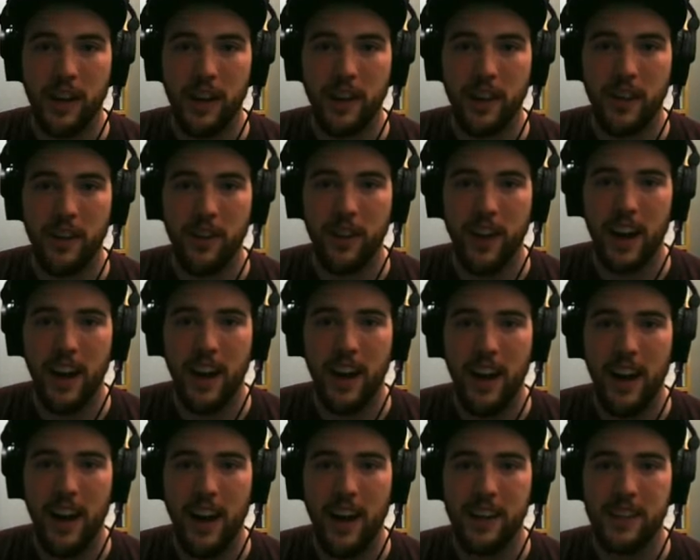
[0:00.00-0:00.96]
to get your
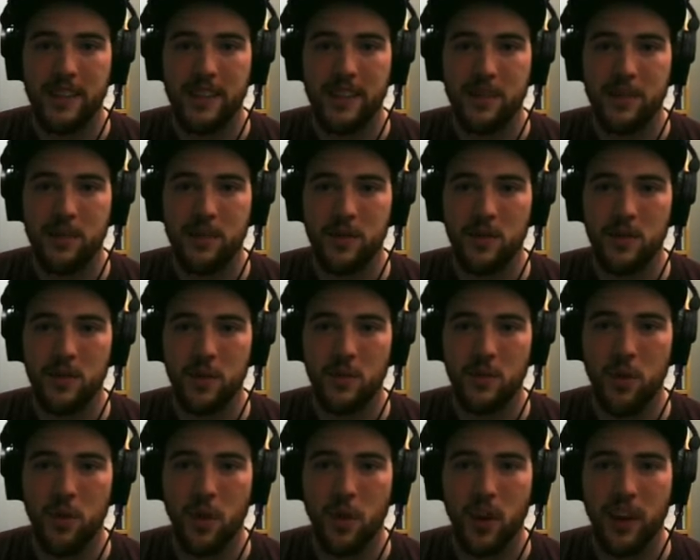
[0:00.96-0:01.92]
ass
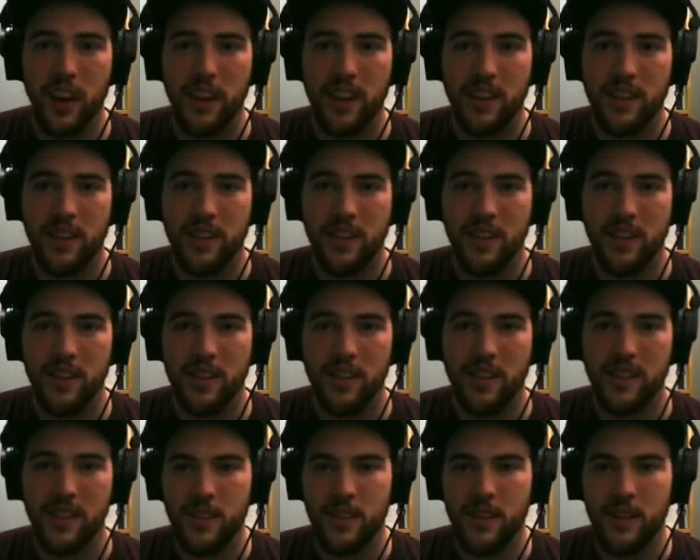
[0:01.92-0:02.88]
destroyed.
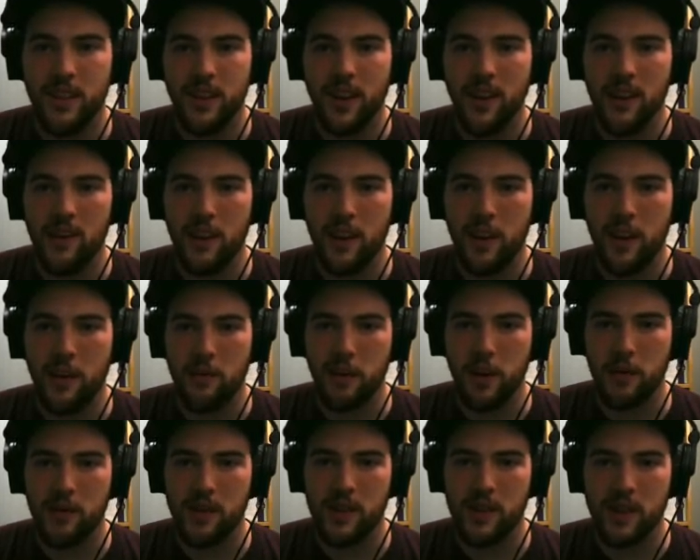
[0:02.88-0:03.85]
Talk a lot
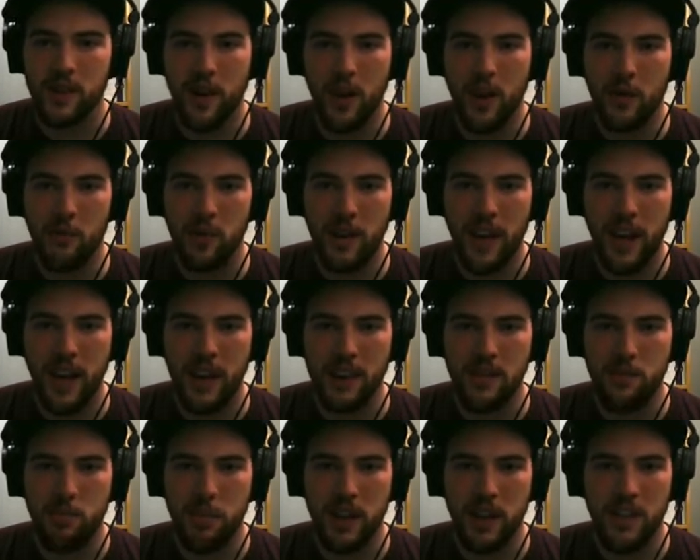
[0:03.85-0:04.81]
about stomping
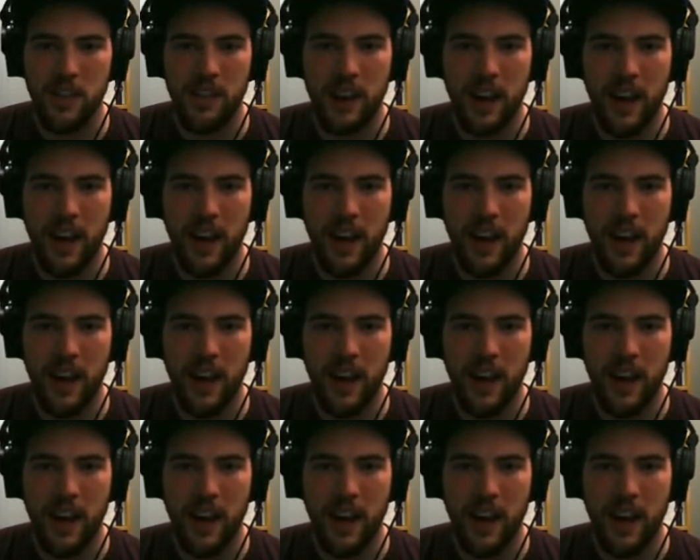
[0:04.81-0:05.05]
ass, beating